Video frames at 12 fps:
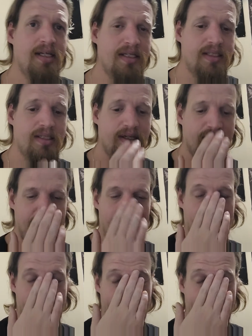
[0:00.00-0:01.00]
So I'm
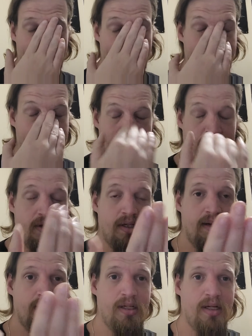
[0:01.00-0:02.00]
gonna give
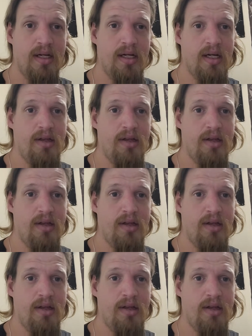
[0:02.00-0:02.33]
Nekrogoblikon